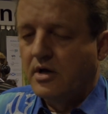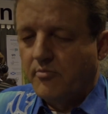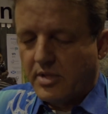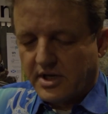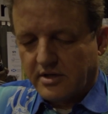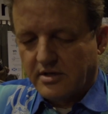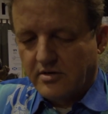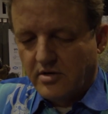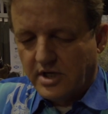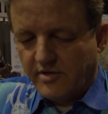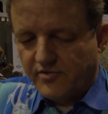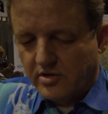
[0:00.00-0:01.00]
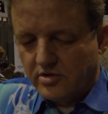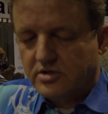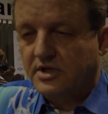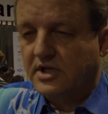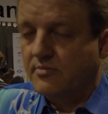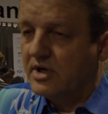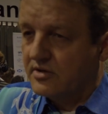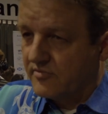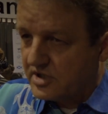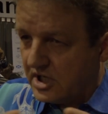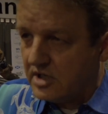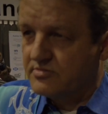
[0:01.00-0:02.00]
But if you look at the amount
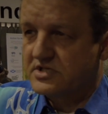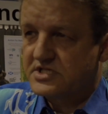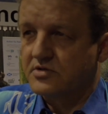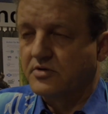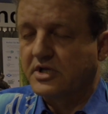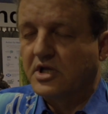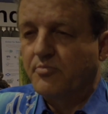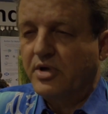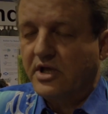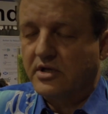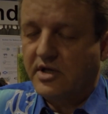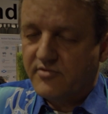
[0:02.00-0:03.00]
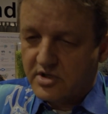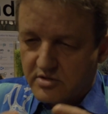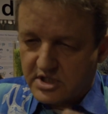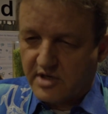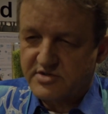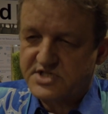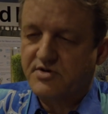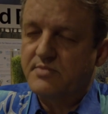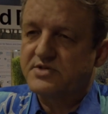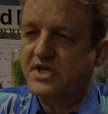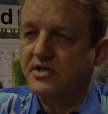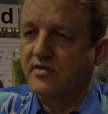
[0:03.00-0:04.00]
of carbon stored in the peat, even though it covers
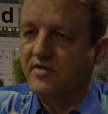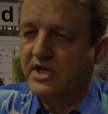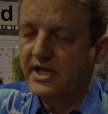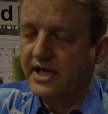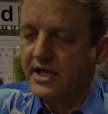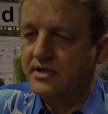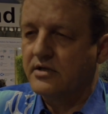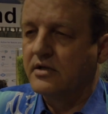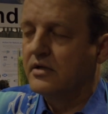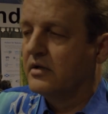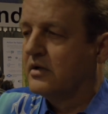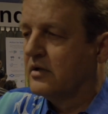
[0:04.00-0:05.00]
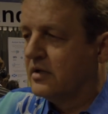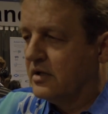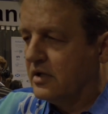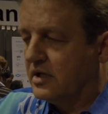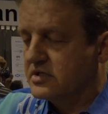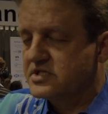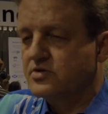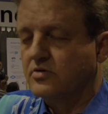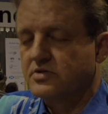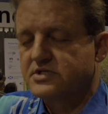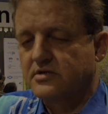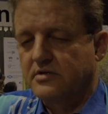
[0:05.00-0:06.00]
3% of the land, it
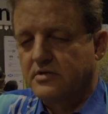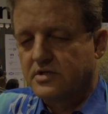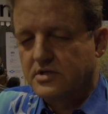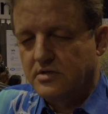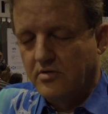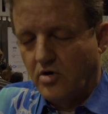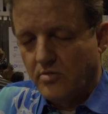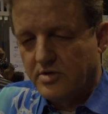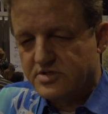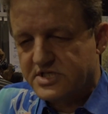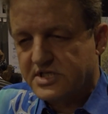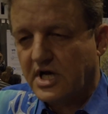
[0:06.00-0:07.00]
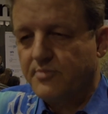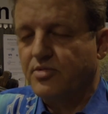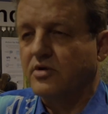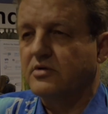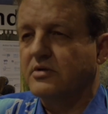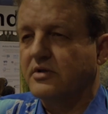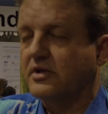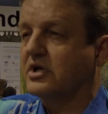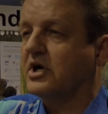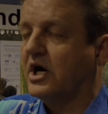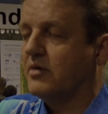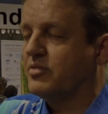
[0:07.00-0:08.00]
stores almost double the
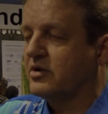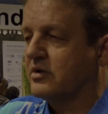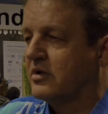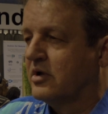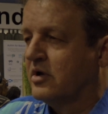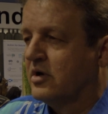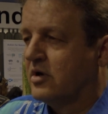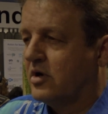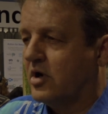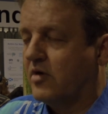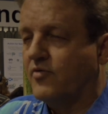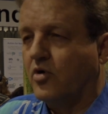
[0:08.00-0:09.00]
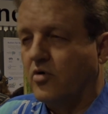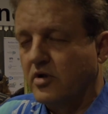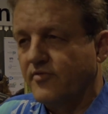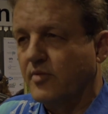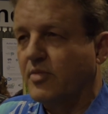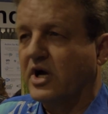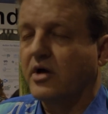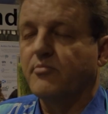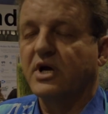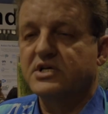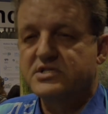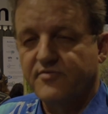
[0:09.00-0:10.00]
carbon of all of the
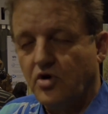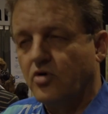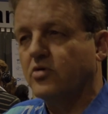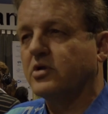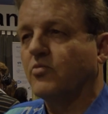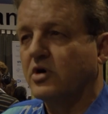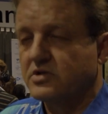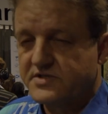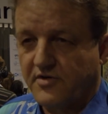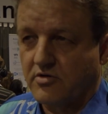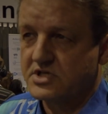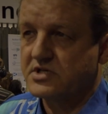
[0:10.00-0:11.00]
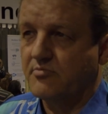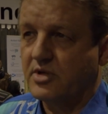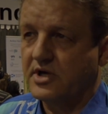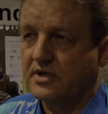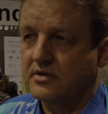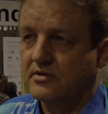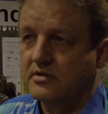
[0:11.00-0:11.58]
biomass of all the world's forests combined.